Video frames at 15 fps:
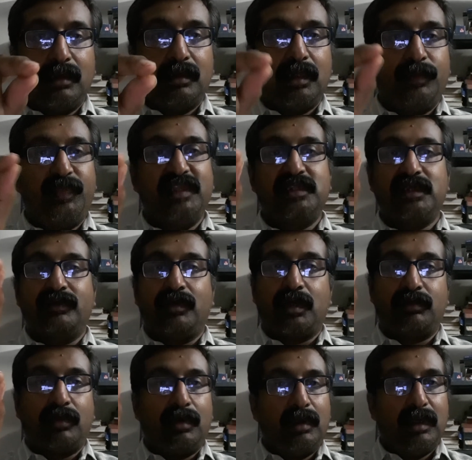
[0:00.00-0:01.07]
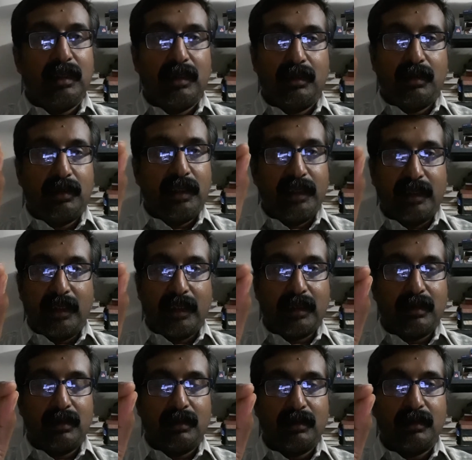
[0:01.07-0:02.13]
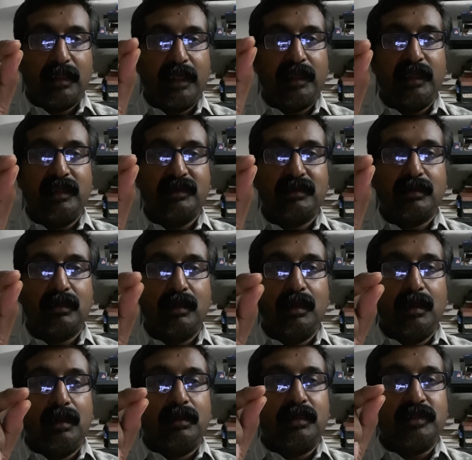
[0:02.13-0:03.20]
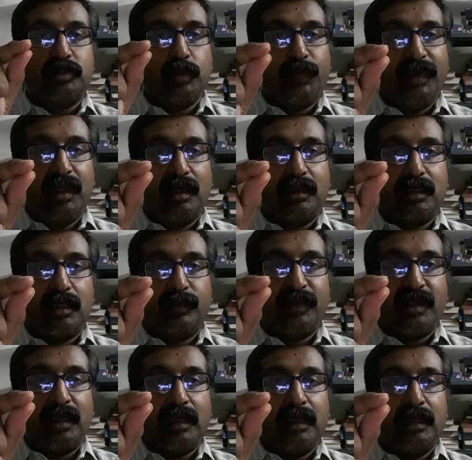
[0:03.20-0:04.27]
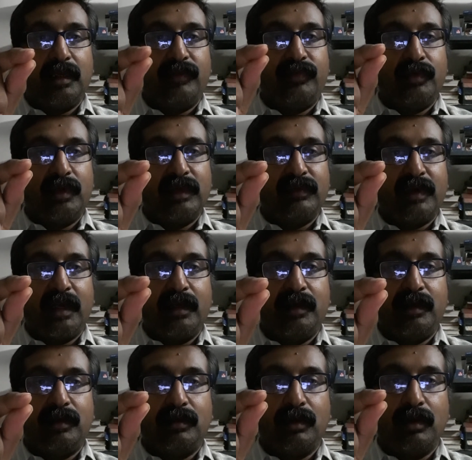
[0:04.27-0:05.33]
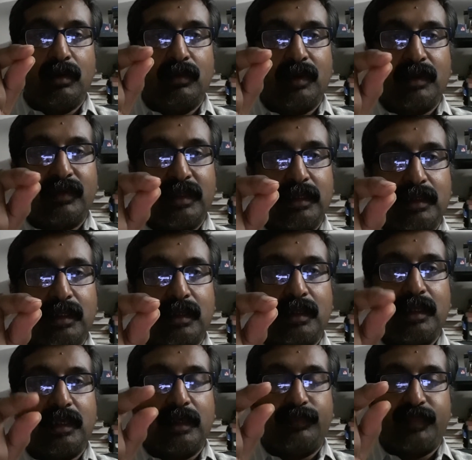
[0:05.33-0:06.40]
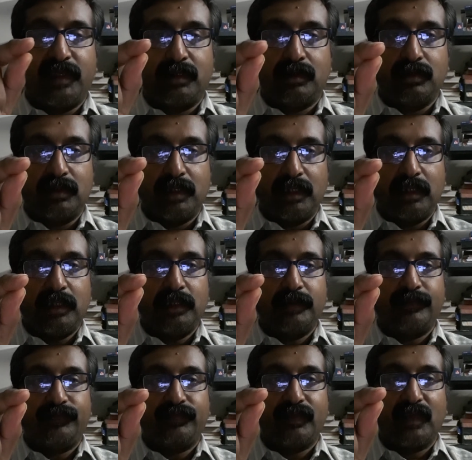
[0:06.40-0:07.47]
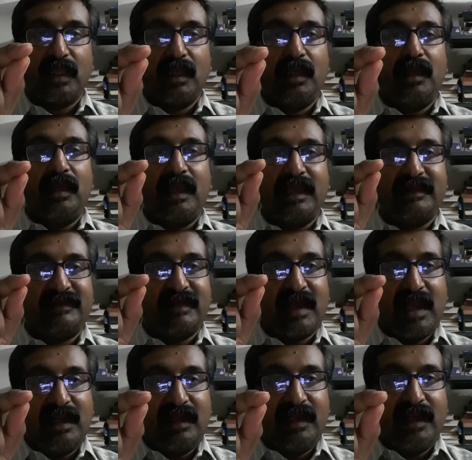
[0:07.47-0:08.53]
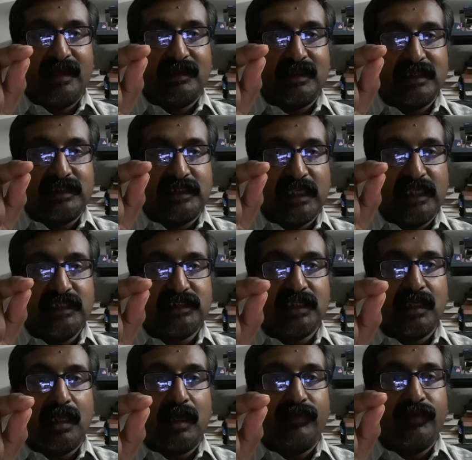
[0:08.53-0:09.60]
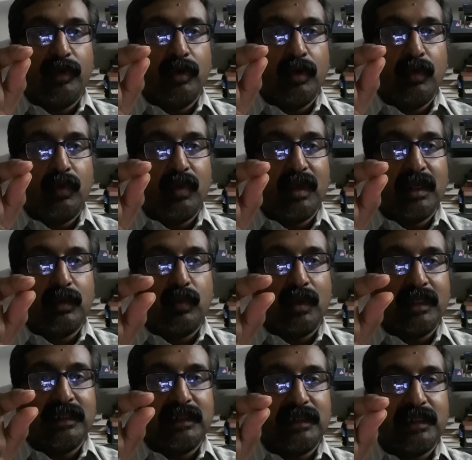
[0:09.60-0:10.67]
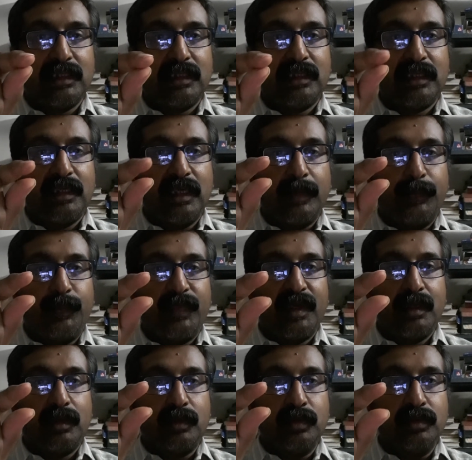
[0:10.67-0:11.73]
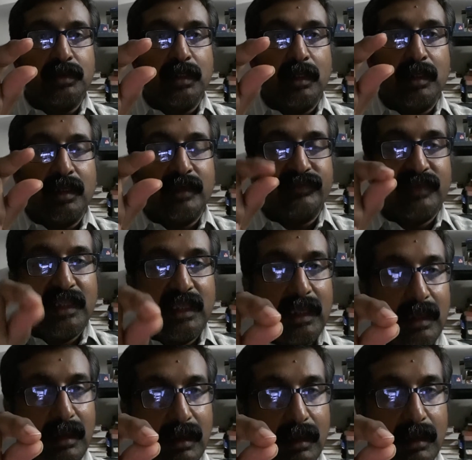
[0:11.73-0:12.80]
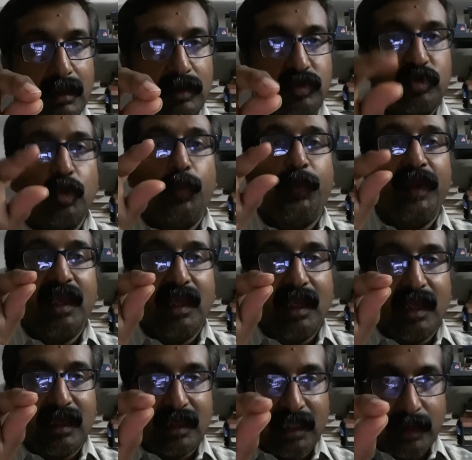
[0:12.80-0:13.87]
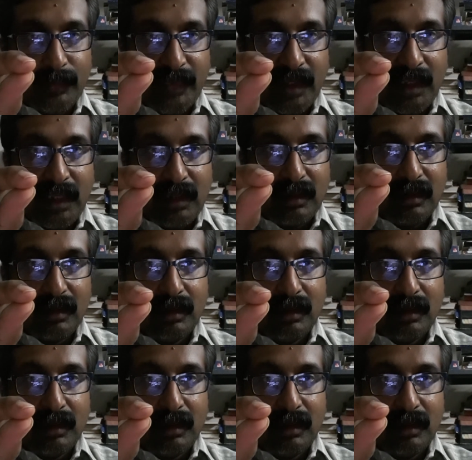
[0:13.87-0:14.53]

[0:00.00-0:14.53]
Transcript: the PJ wormhole technique. That is, the superior turbinate, if you divide into lower 1/3 and upper 2/3, exactly at the junction of lower 1/3 and upper 2/3 of the superior turbinate,